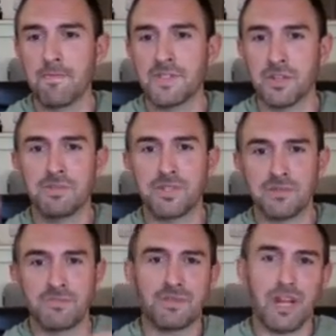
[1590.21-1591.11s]
So
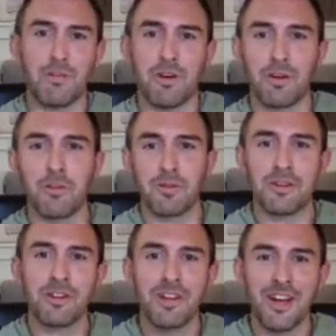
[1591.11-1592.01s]
sidebar
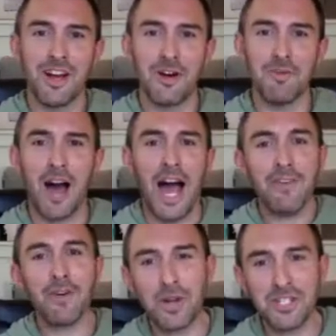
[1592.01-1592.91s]
over. I
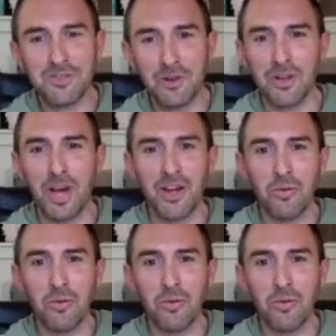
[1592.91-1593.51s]
have a question for you.